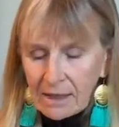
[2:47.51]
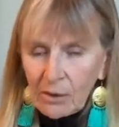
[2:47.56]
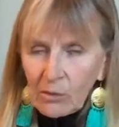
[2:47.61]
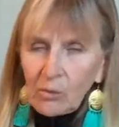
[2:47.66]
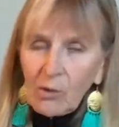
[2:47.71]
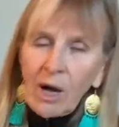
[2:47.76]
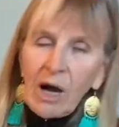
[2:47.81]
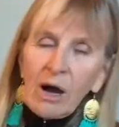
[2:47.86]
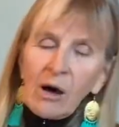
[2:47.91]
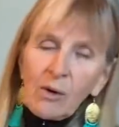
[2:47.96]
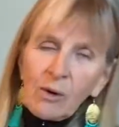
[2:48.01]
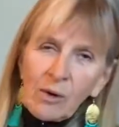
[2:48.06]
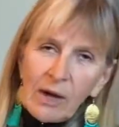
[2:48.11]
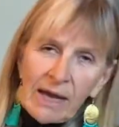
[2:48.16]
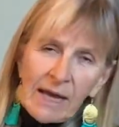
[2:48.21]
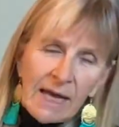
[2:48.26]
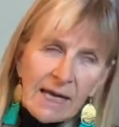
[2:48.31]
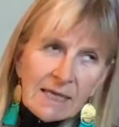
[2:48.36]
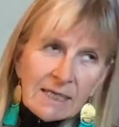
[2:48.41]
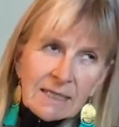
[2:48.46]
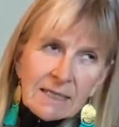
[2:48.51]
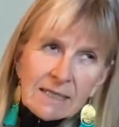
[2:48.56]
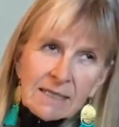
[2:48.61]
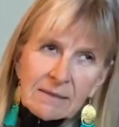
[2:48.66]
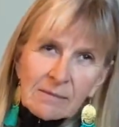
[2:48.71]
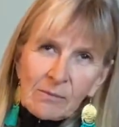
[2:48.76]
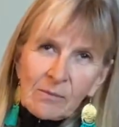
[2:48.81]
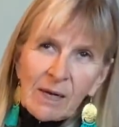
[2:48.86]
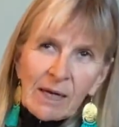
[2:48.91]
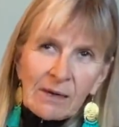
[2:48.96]
Well, as
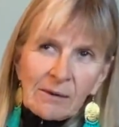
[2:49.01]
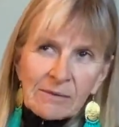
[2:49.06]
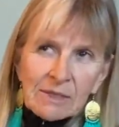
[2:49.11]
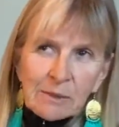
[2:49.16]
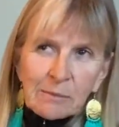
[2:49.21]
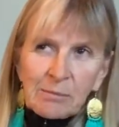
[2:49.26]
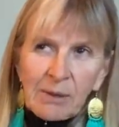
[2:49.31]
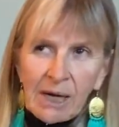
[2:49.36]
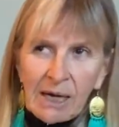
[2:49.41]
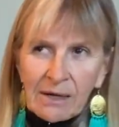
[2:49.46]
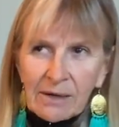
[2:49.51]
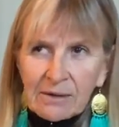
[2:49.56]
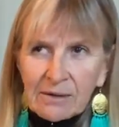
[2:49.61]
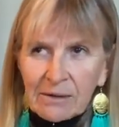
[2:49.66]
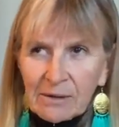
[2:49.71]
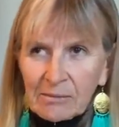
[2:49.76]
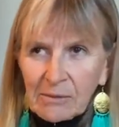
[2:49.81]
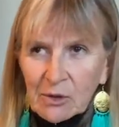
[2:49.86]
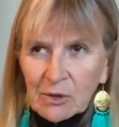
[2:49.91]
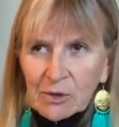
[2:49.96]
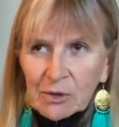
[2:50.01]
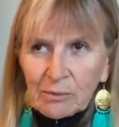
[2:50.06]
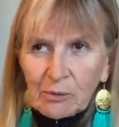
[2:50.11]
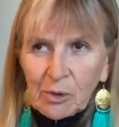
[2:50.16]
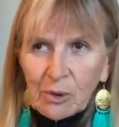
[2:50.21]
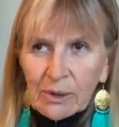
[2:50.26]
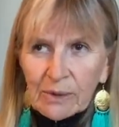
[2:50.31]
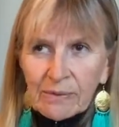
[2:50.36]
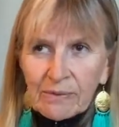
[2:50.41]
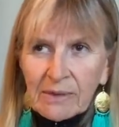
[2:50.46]
when I was a buyer, the most
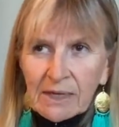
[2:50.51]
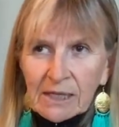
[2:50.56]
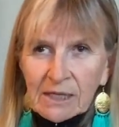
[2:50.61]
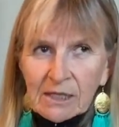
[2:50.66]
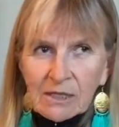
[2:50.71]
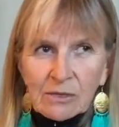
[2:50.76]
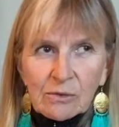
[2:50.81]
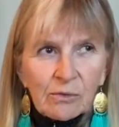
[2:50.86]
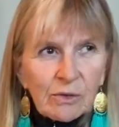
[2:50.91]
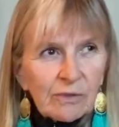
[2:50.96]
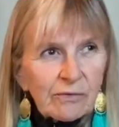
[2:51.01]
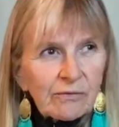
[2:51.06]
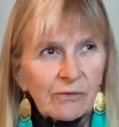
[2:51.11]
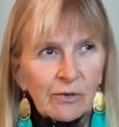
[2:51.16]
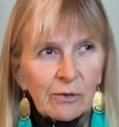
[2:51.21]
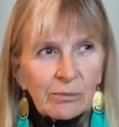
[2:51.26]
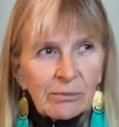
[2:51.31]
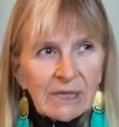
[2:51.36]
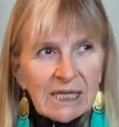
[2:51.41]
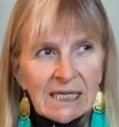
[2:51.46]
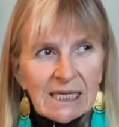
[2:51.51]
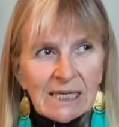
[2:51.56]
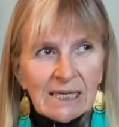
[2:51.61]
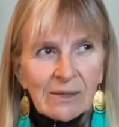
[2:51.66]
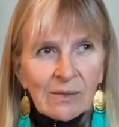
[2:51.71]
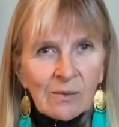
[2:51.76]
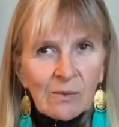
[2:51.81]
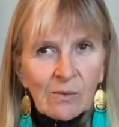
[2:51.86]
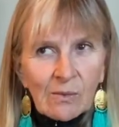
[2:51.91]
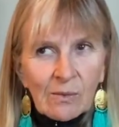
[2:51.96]
important things for
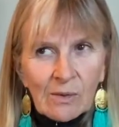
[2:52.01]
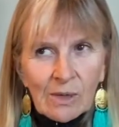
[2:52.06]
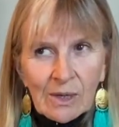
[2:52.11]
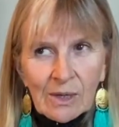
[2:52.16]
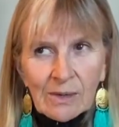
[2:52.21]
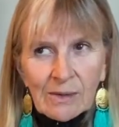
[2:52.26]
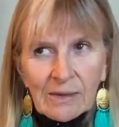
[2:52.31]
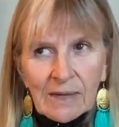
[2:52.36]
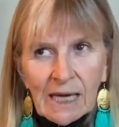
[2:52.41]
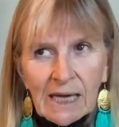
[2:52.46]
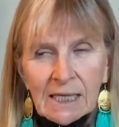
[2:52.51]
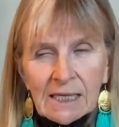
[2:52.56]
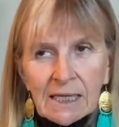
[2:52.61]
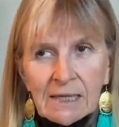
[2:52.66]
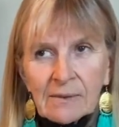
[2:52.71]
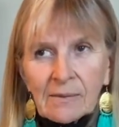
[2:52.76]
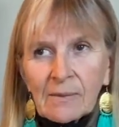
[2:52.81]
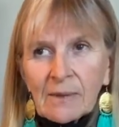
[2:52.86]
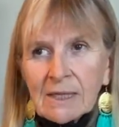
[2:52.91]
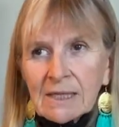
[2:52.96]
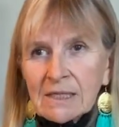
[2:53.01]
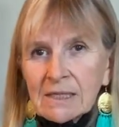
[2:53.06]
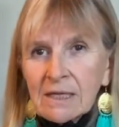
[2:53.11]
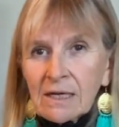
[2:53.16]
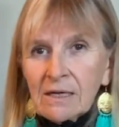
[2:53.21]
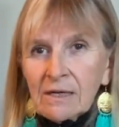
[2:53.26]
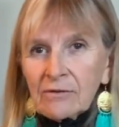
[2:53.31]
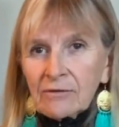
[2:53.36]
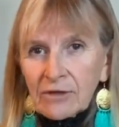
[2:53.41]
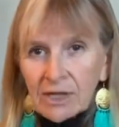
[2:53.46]
me were that it was
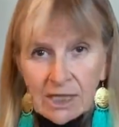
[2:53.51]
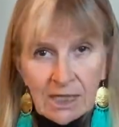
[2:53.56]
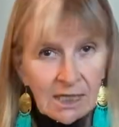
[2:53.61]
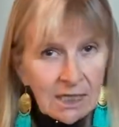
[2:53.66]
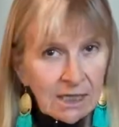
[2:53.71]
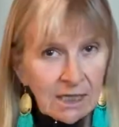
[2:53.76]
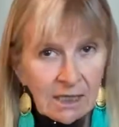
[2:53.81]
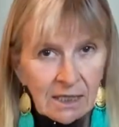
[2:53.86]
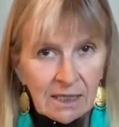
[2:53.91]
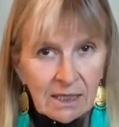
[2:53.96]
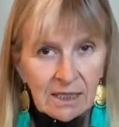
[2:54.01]
vegan,